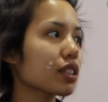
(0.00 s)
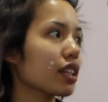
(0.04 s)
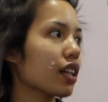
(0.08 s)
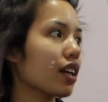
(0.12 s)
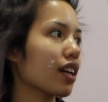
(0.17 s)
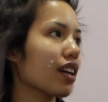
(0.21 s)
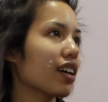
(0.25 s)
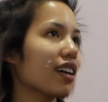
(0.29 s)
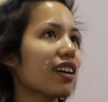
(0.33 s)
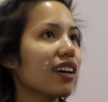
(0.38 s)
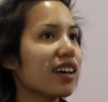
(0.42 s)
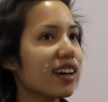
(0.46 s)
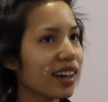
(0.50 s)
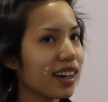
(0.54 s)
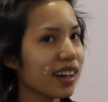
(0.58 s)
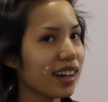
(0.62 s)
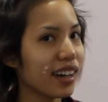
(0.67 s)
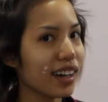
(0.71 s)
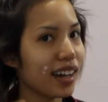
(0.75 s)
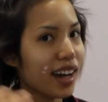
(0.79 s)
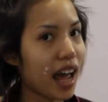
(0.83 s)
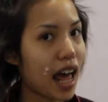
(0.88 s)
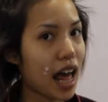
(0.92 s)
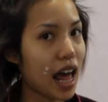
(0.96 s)
like,
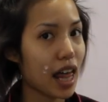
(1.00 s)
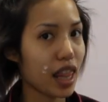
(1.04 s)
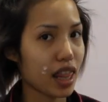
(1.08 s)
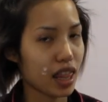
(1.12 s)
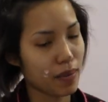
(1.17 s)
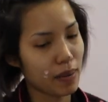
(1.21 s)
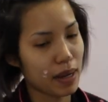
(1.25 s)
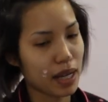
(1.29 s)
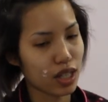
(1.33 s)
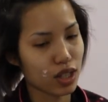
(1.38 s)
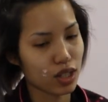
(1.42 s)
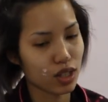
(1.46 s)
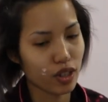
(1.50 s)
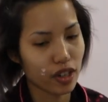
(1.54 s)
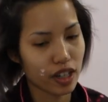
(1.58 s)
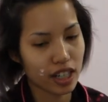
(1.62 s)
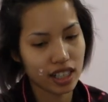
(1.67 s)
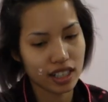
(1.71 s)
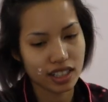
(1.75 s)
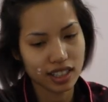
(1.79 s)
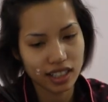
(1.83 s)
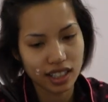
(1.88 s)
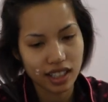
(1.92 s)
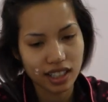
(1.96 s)
that man's
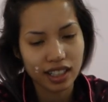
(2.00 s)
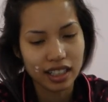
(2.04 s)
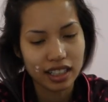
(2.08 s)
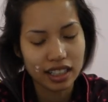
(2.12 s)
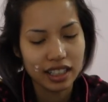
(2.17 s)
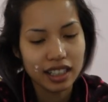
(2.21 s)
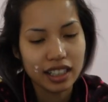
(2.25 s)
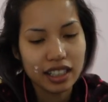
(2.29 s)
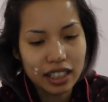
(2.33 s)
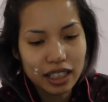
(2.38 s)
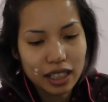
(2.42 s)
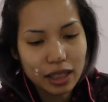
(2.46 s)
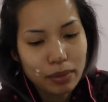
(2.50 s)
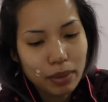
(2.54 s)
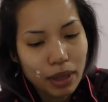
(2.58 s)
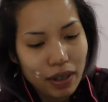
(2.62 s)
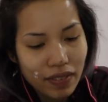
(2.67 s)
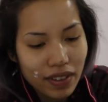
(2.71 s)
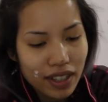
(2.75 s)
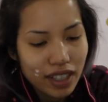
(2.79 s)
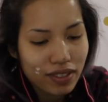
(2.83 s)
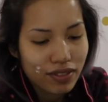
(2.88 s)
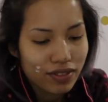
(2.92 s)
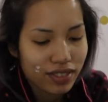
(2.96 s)
crazy. I
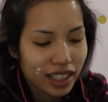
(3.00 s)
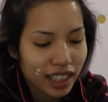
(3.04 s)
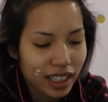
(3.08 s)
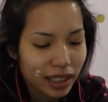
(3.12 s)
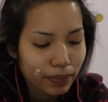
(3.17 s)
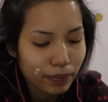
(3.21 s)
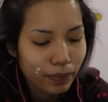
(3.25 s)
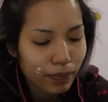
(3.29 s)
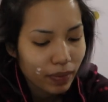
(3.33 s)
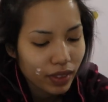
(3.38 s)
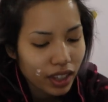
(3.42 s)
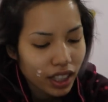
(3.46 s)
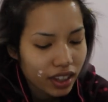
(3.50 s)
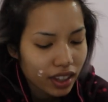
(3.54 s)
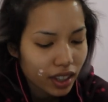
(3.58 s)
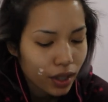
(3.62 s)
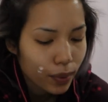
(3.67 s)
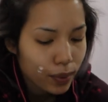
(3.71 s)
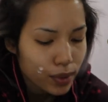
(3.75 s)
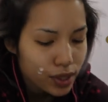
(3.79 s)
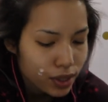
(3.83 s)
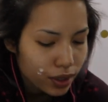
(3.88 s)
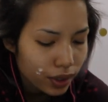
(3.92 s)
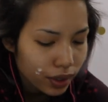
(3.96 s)
found it funny. I
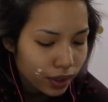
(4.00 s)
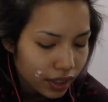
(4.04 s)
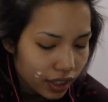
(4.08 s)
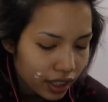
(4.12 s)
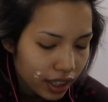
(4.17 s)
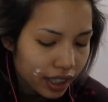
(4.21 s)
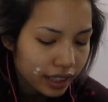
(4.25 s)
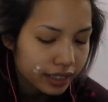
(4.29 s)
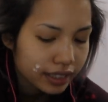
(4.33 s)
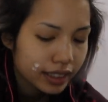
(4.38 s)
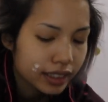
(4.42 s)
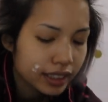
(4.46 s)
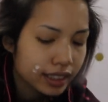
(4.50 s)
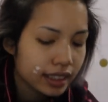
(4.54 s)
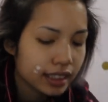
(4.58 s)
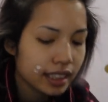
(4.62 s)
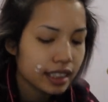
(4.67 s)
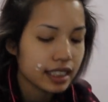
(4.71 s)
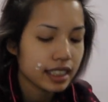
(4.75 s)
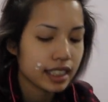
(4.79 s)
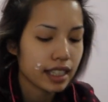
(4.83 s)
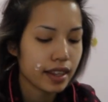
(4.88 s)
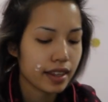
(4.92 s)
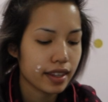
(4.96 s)
would show you guys. This is his
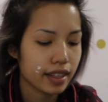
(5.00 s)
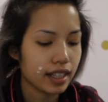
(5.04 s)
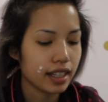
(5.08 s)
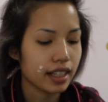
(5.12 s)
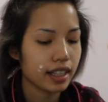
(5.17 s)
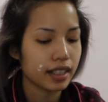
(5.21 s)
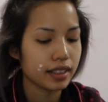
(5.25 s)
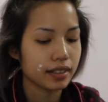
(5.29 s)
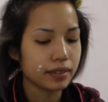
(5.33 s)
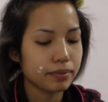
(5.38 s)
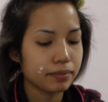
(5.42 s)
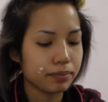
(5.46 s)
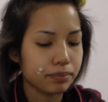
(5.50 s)
thing.